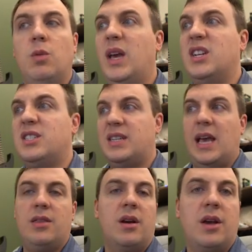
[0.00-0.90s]
we can just
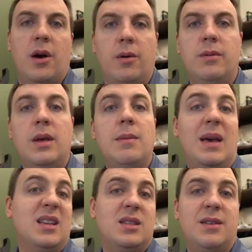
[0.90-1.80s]
take their code
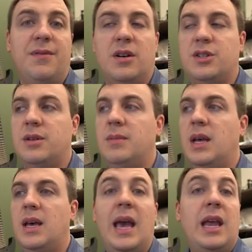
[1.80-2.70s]
because it's a function
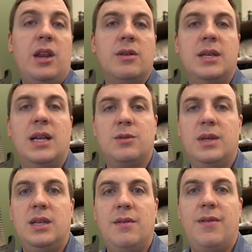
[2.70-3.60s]
and use it as we
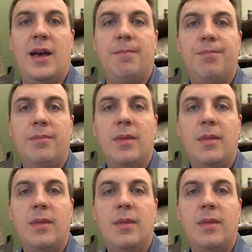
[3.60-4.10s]
see fit.